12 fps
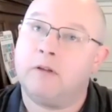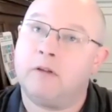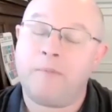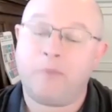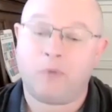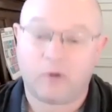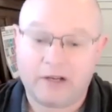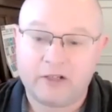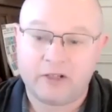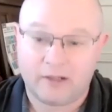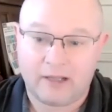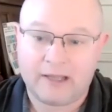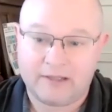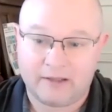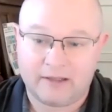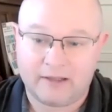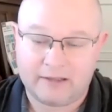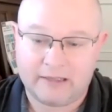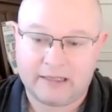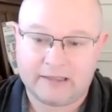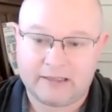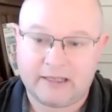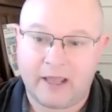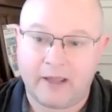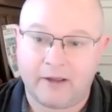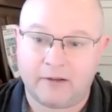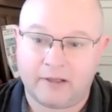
operationalizing this at scale